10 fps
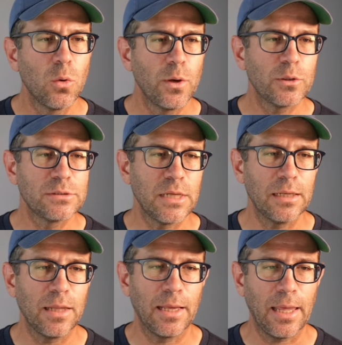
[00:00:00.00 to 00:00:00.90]
we could
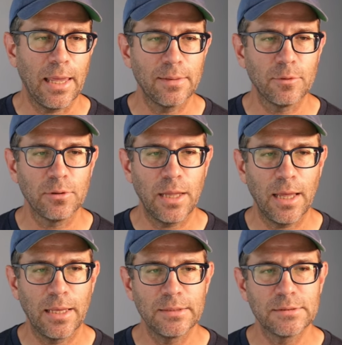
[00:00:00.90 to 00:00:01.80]
say like animal
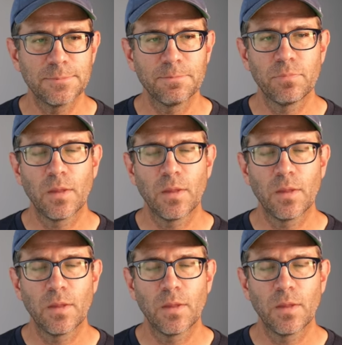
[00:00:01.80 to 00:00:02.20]
legs